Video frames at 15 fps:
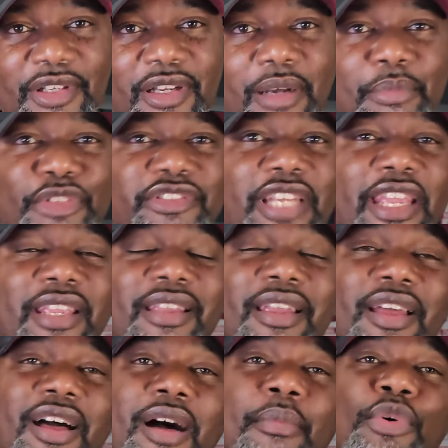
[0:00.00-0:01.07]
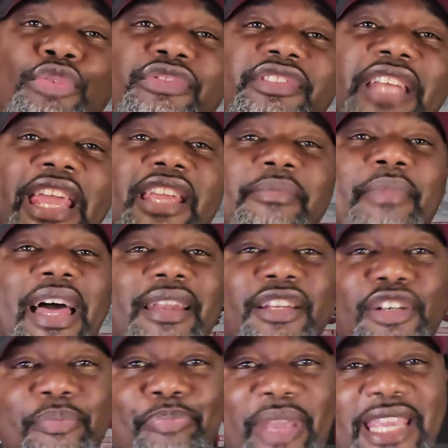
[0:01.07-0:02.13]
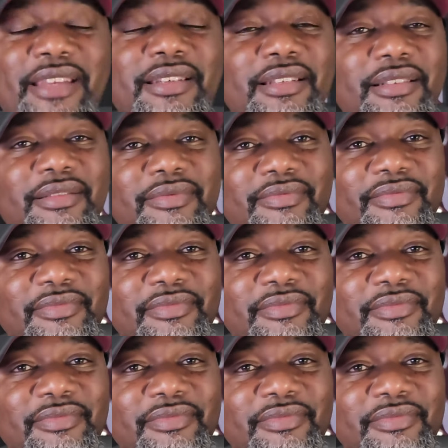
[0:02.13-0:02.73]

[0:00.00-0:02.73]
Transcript: I'm gonna take my little beating